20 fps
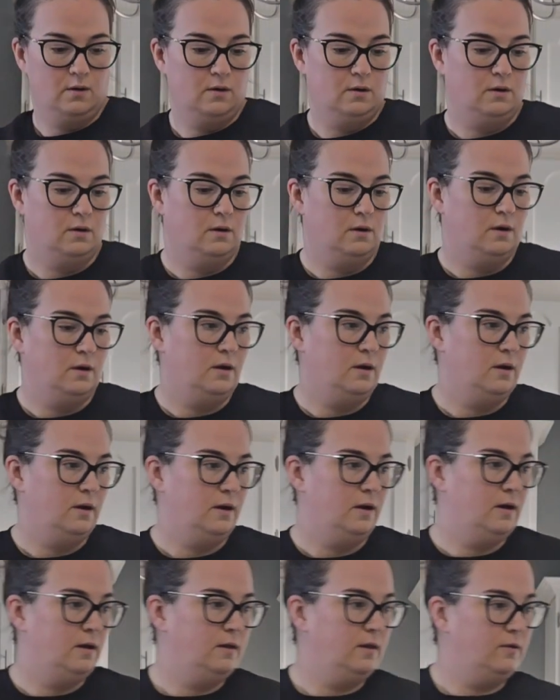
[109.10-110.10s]

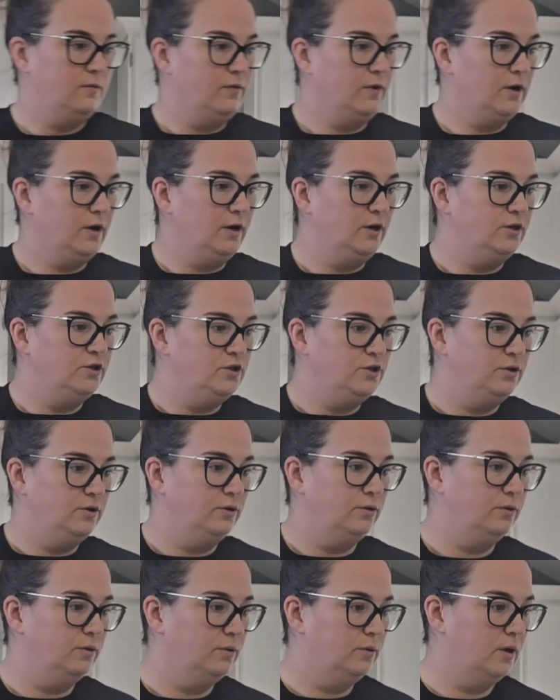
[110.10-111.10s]
And then we're going to
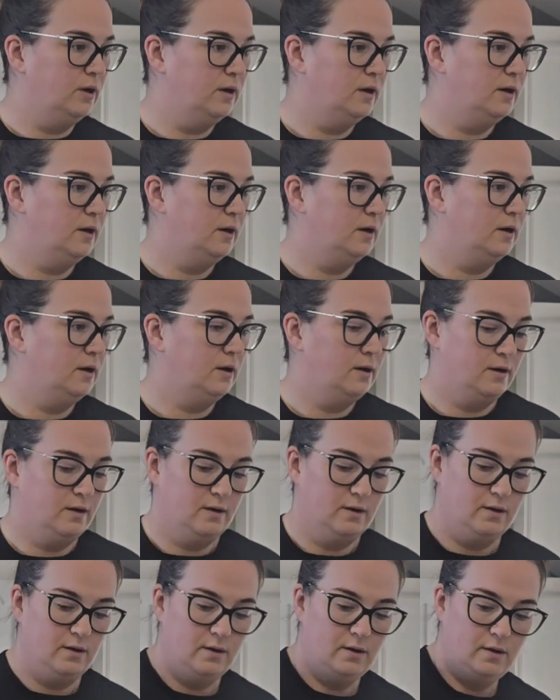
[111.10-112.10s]
do
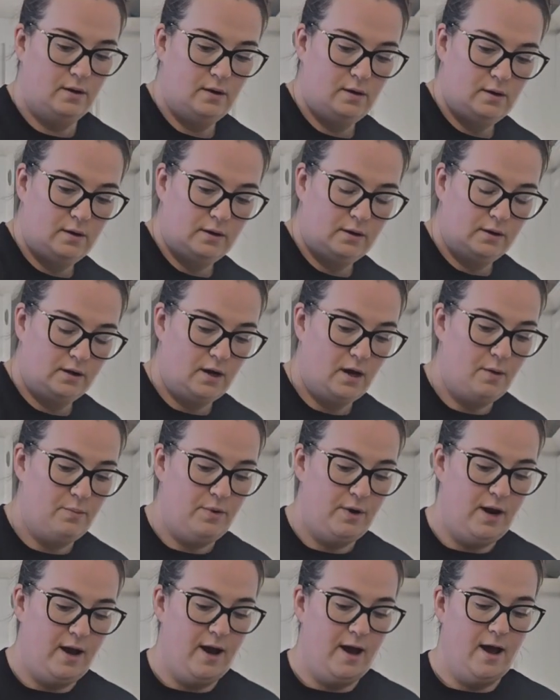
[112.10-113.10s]
a cup
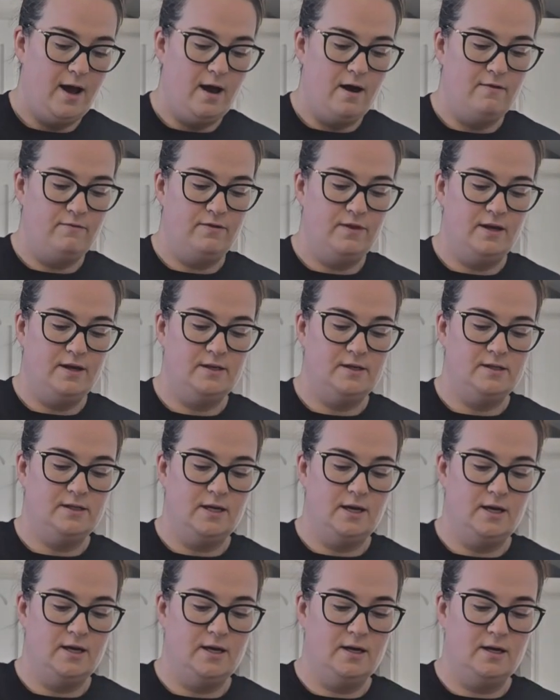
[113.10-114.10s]
and a half. This
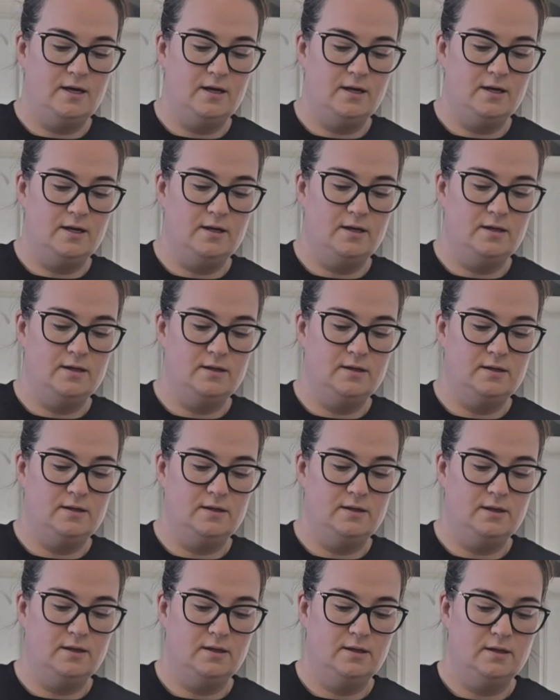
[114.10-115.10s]
is